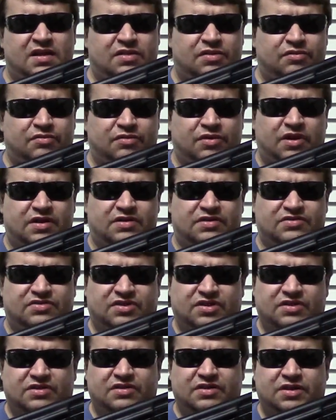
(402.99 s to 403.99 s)
They're not
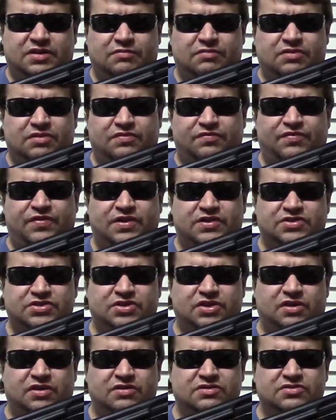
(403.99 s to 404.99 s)
discontinuing the fixed
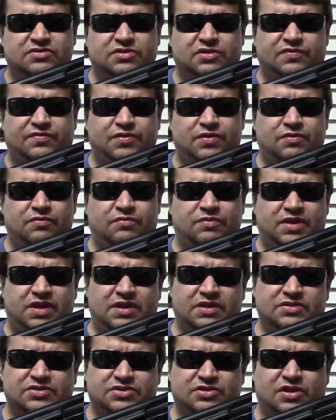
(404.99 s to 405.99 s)
stock, so if you
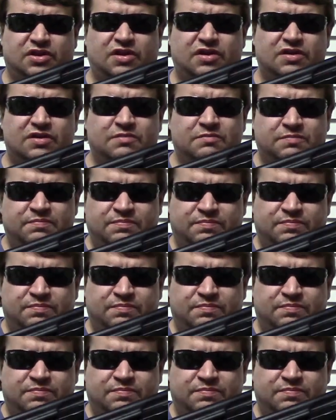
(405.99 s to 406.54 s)
need a stock,